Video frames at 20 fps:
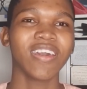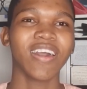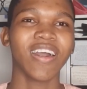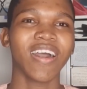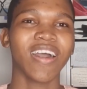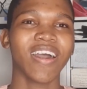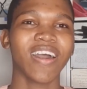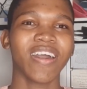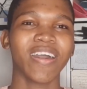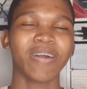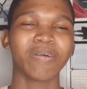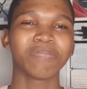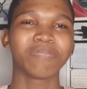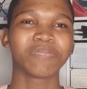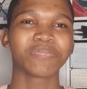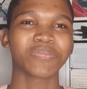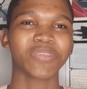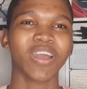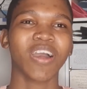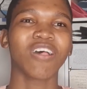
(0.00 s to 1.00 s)

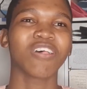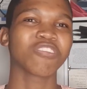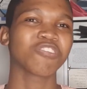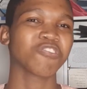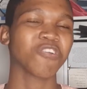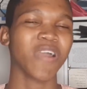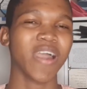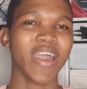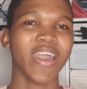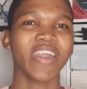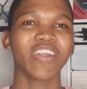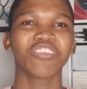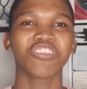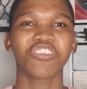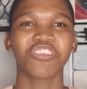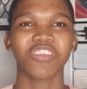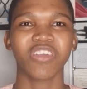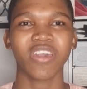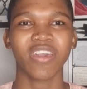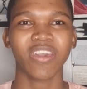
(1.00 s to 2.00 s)
I'll try and
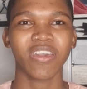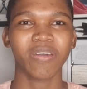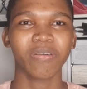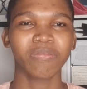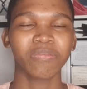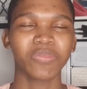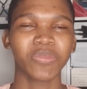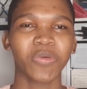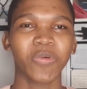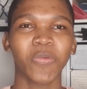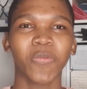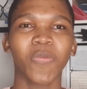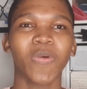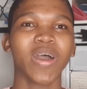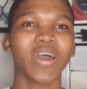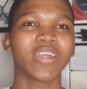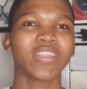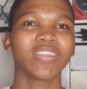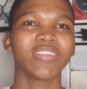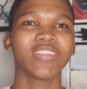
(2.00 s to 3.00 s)
share
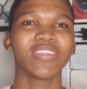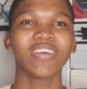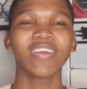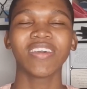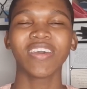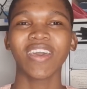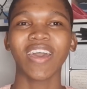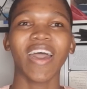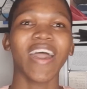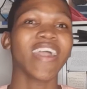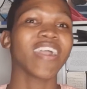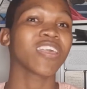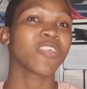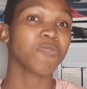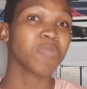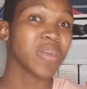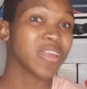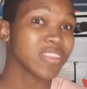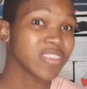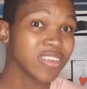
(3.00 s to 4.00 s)
what I
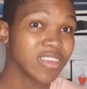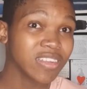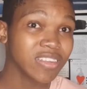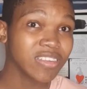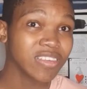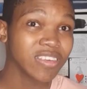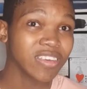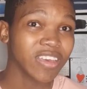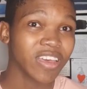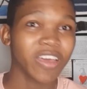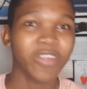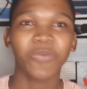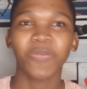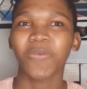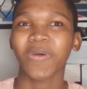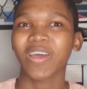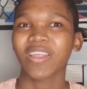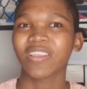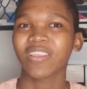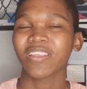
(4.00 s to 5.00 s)
expected and
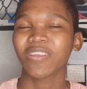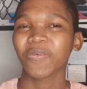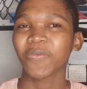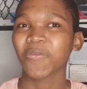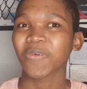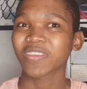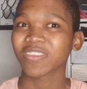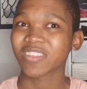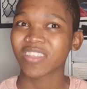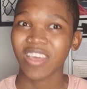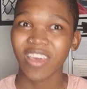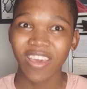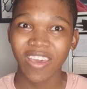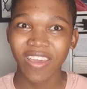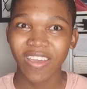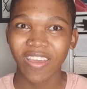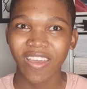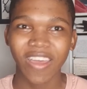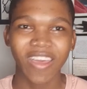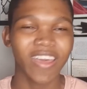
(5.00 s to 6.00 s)
what was
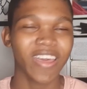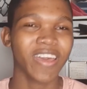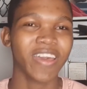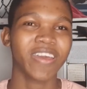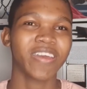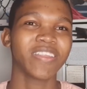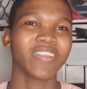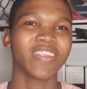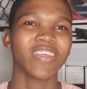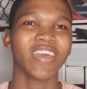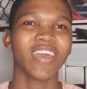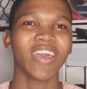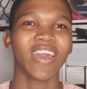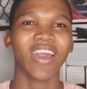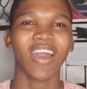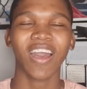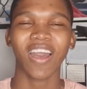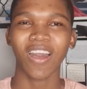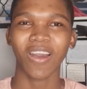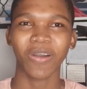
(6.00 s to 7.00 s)
there and
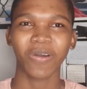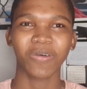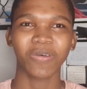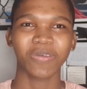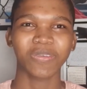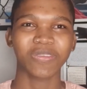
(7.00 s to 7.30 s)
how